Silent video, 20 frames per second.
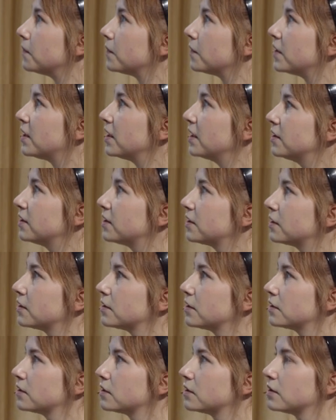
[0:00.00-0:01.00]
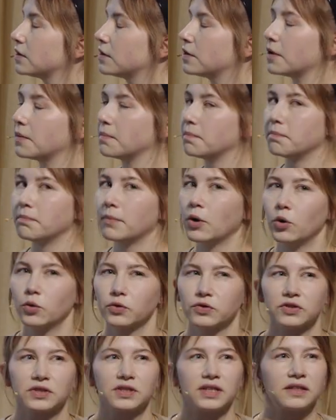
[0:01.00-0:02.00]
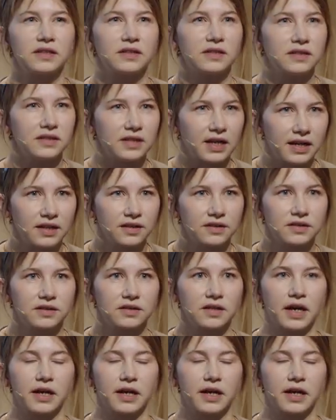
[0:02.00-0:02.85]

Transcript: This, the most intense